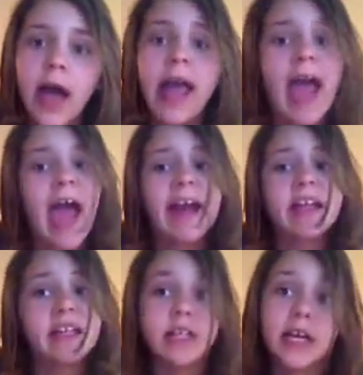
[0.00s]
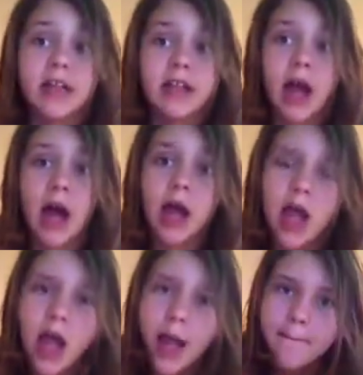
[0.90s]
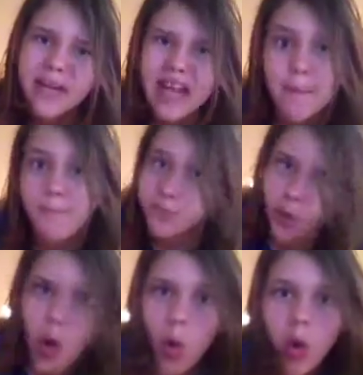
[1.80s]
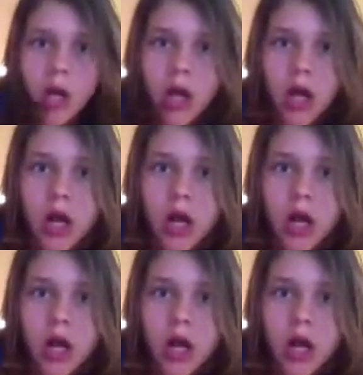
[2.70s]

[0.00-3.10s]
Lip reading: had a DSi, but it broke.